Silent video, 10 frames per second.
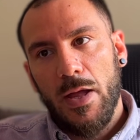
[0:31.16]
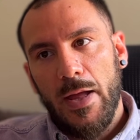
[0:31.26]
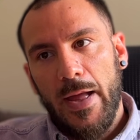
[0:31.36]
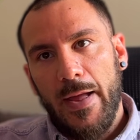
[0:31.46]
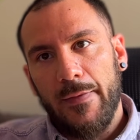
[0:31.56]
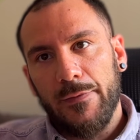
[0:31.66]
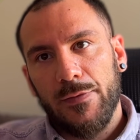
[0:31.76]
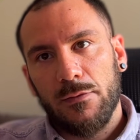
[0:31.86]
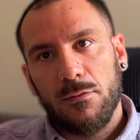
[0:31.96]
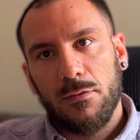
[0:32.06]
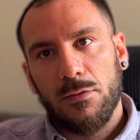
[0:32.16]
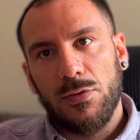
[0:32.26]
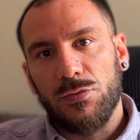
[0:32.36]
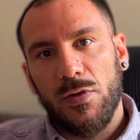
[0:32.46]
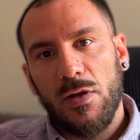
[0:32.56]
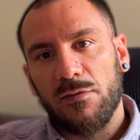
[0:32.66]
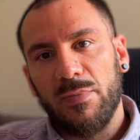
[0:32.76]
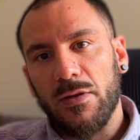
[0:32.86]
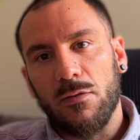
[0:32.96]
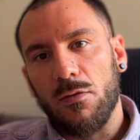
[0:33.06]
and the tree has
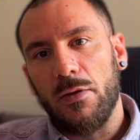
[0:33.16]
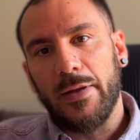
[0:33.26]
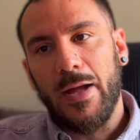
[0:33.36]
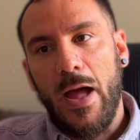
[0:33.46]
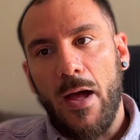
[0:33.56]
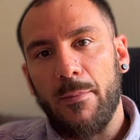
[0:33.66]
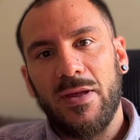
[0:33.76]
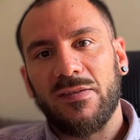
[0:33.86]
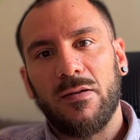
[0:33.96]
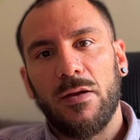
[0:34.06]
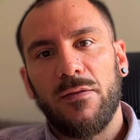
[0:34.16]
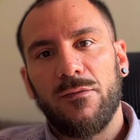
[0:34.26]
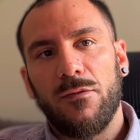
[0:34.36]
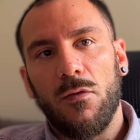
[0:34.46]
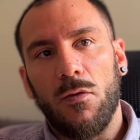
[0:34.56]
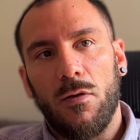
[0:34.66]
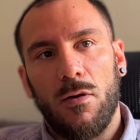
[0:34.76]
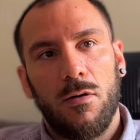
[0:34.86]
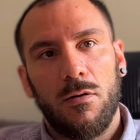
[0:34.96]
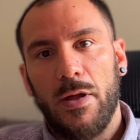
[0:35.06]
been growing amazingly
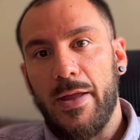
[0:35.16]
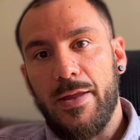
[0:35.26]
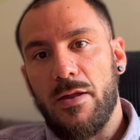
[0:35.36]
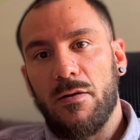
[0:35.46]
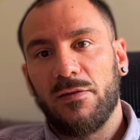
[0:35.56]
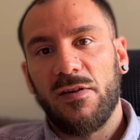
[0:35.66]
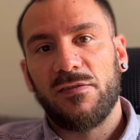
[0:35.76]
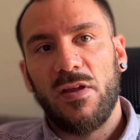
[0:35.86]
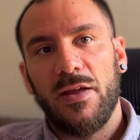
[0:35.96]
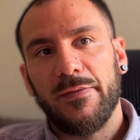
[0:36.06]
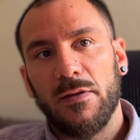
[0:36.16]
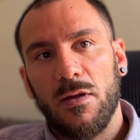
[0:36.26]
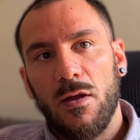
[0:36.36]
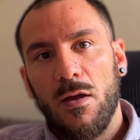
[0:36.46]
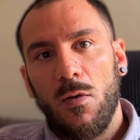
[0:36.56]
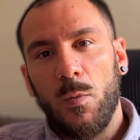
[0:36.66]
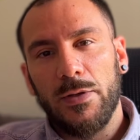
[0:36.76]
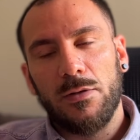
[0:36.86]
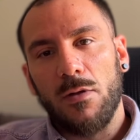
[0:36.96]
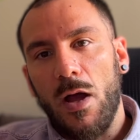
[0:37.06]
for a year, as I said,
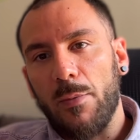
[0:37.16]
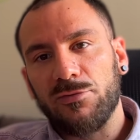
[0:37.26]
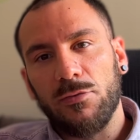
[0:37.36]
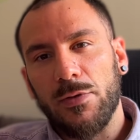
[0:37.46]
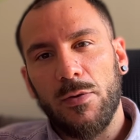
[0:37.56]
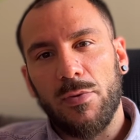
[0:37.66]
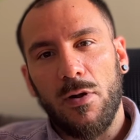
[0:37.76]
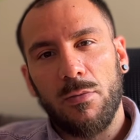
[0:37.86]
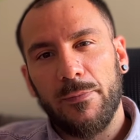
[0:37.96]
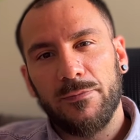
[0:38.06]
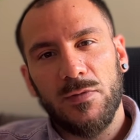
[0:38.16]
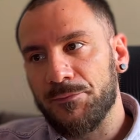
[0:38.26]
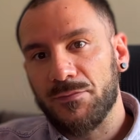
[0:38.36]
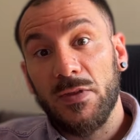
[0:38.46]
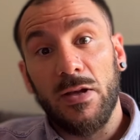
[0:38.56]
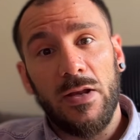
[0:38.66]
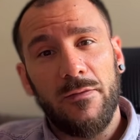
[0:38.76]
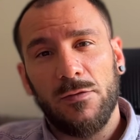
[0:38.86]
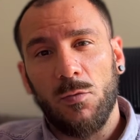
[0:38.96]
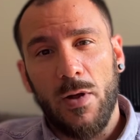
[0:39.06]
with absolutely no problem. The
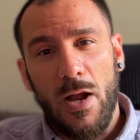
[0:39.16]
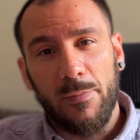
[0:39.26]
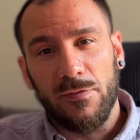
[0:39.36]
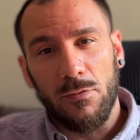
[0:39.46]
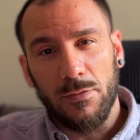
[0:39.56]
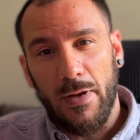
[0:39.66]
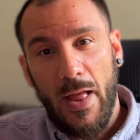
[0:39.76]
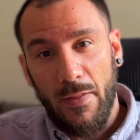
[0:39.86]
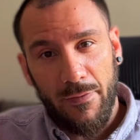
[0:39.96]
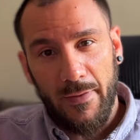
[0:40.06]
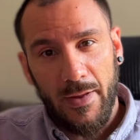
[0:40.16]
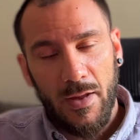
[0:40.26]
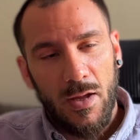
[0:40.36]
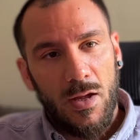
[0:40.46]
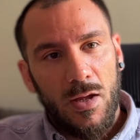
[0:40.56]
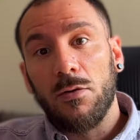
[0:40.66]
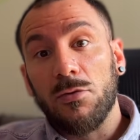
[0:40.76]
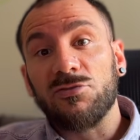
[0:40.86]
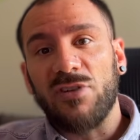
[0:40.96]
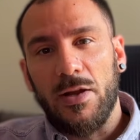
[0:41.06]
leaves were absolutely healthy,
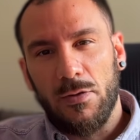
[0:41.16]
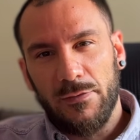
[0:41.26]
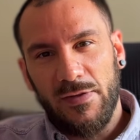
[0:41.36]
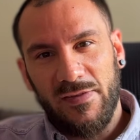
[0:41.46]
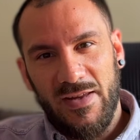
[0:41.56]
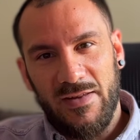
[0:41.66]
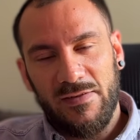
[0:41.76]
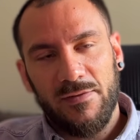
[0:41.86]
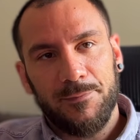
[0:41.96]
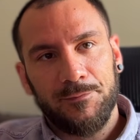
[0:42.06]
no sign of disease.